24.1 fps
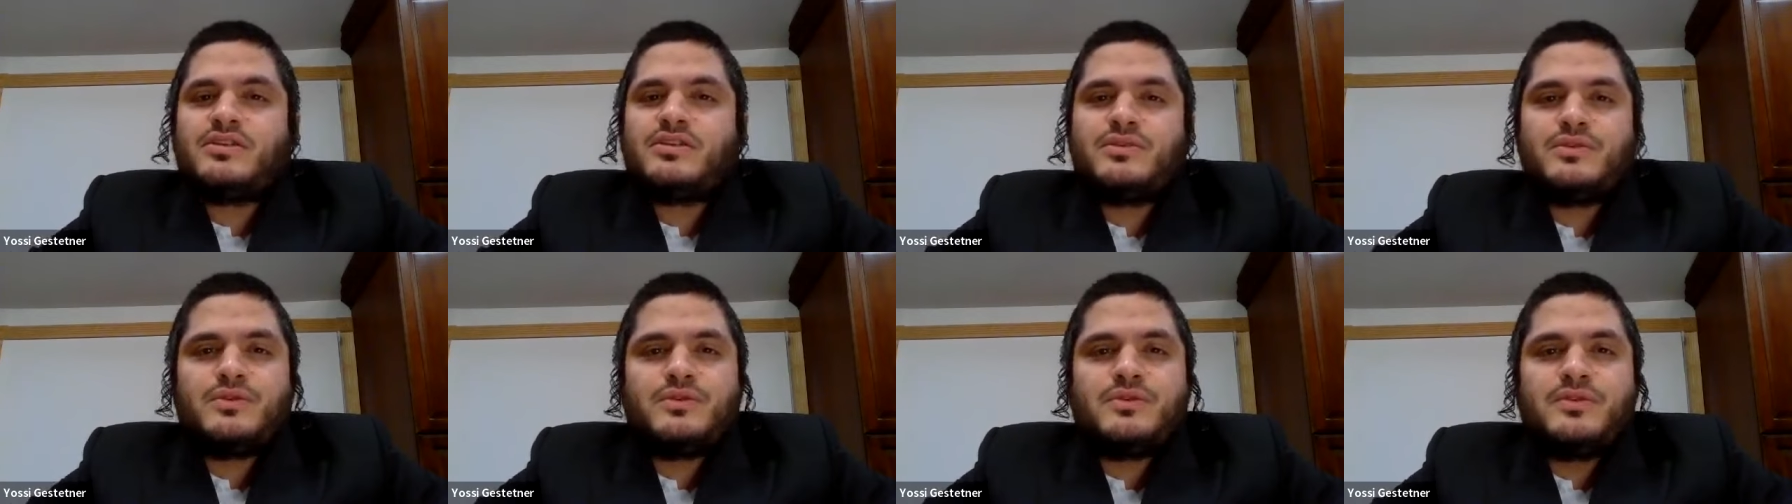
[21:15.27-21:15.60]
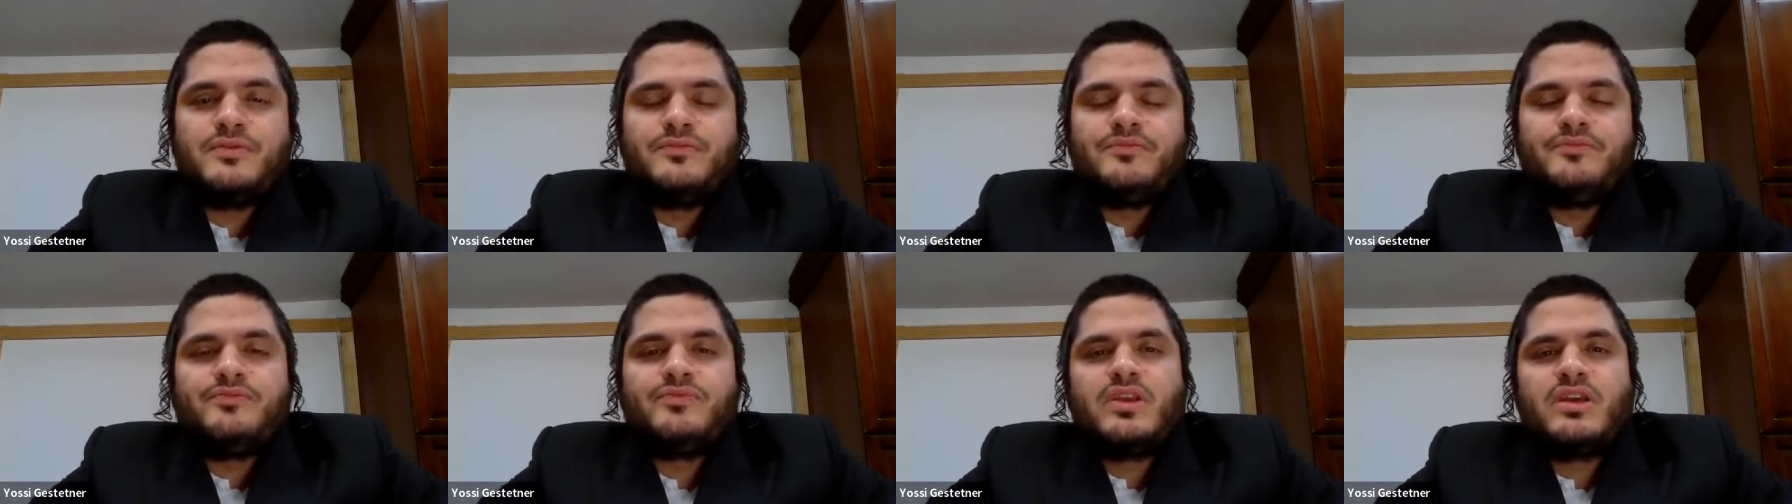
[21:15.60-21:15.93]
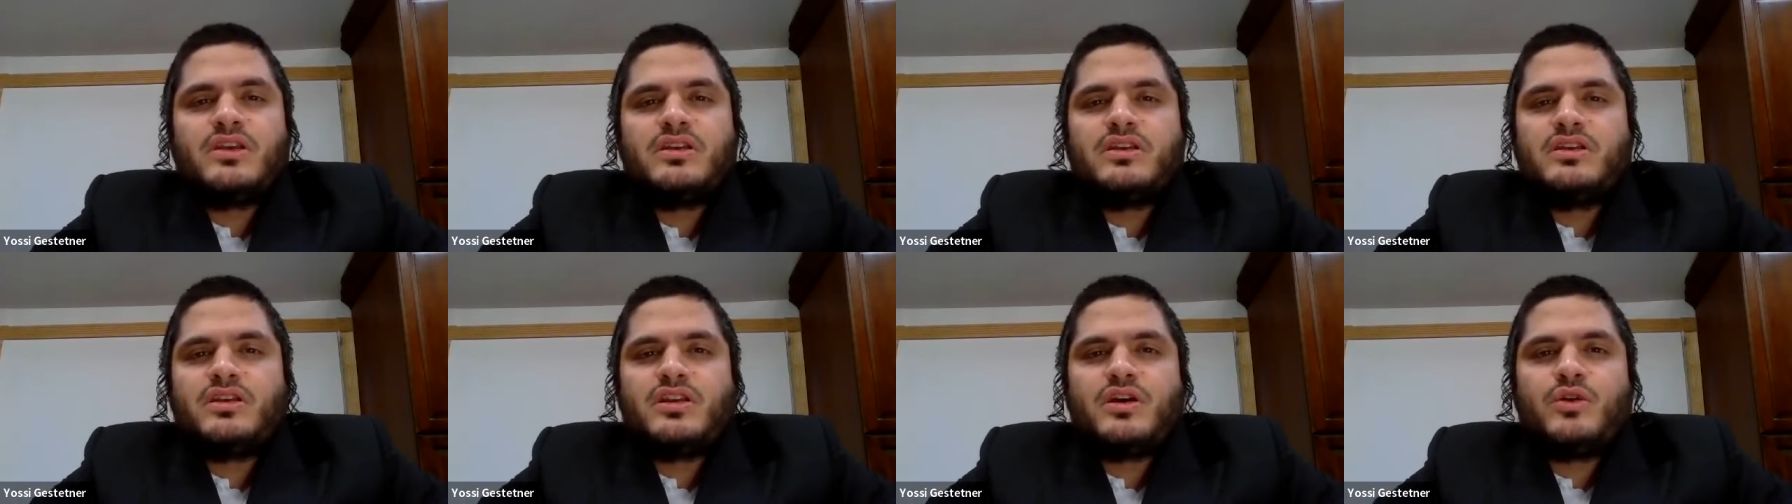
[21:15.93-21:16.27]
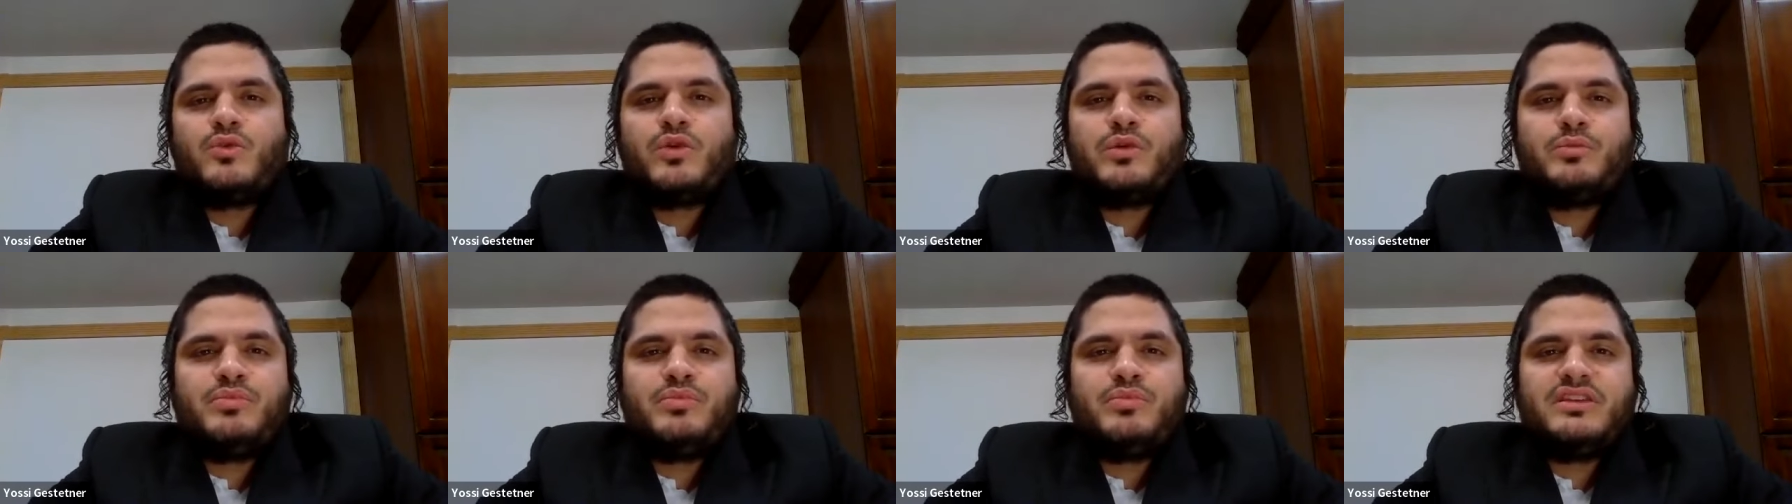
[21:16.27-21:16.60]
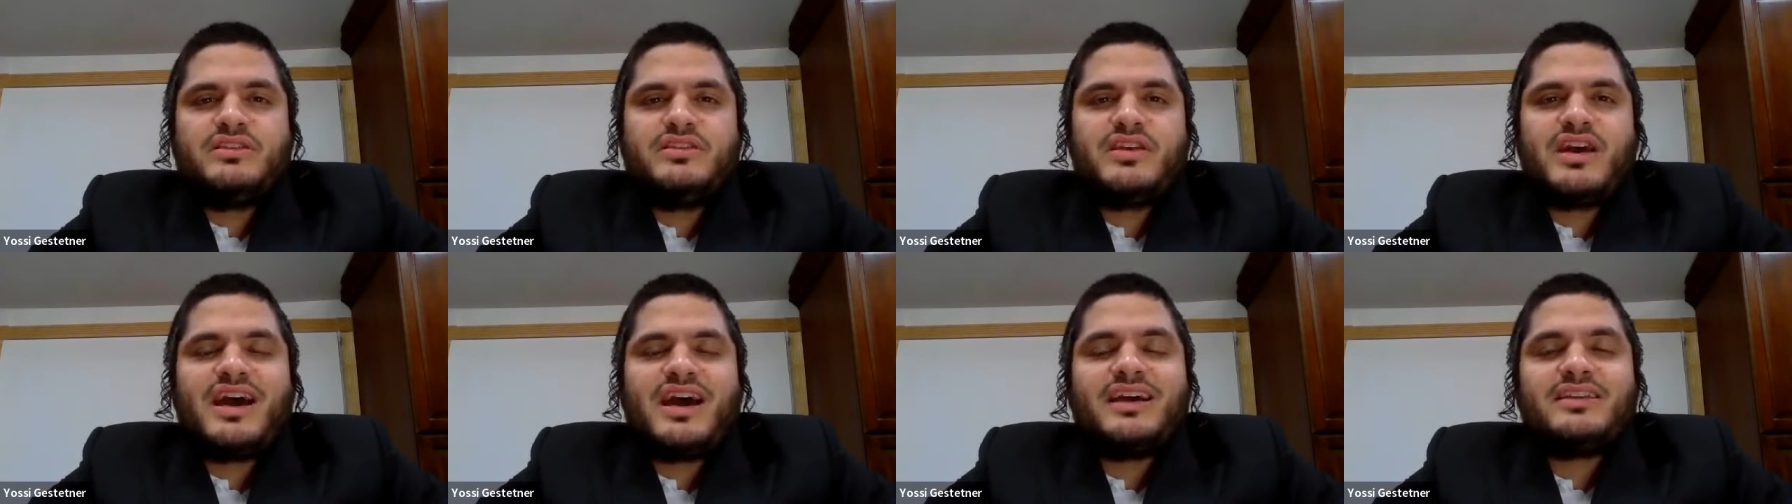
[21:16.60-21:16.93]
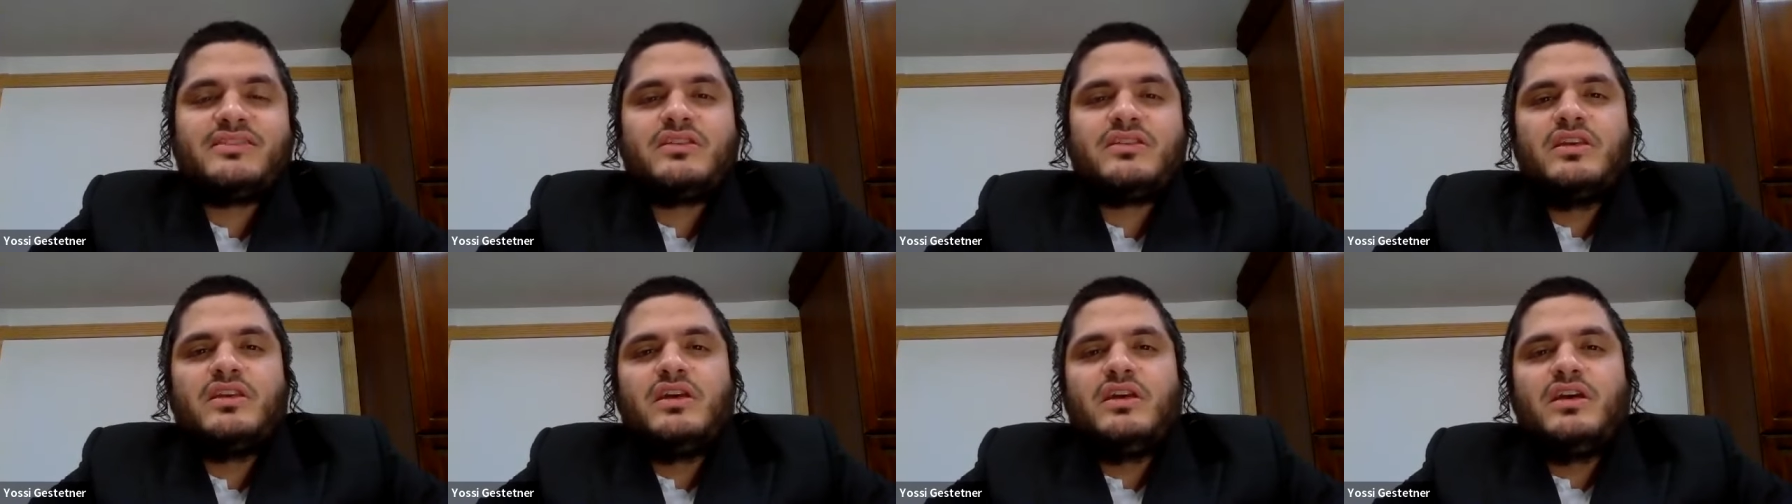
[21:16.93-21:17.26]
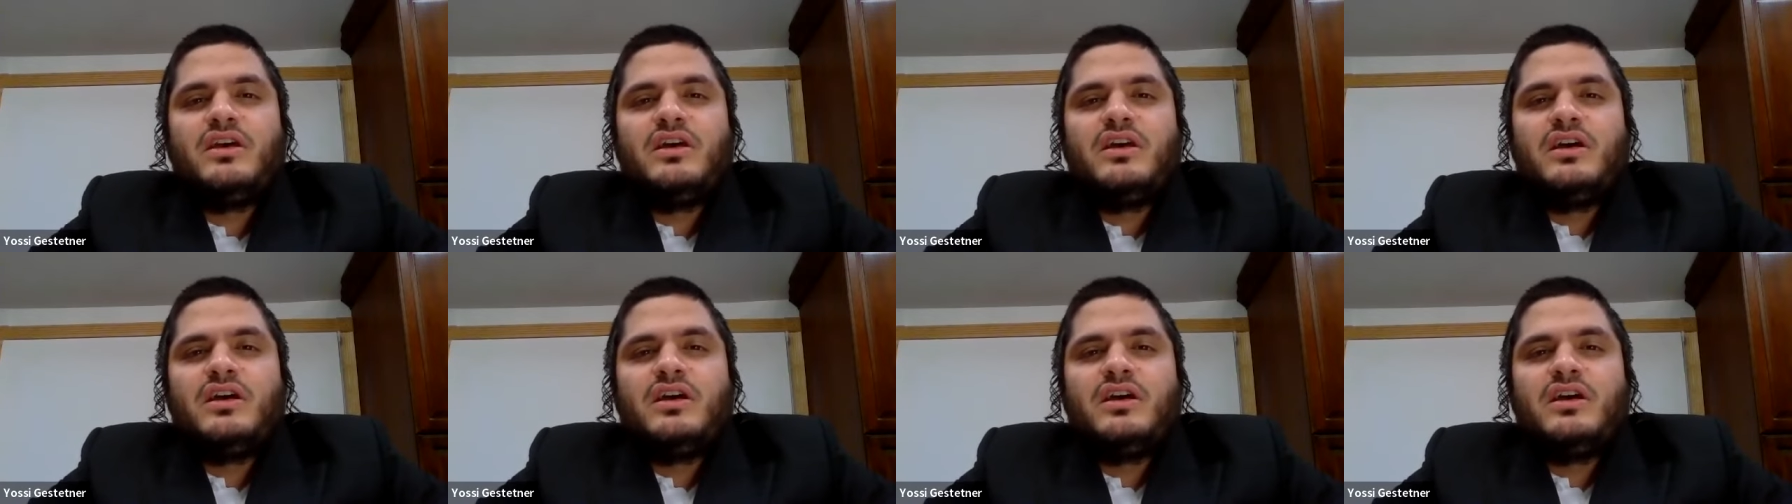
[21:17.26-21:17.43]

so you know we beat that.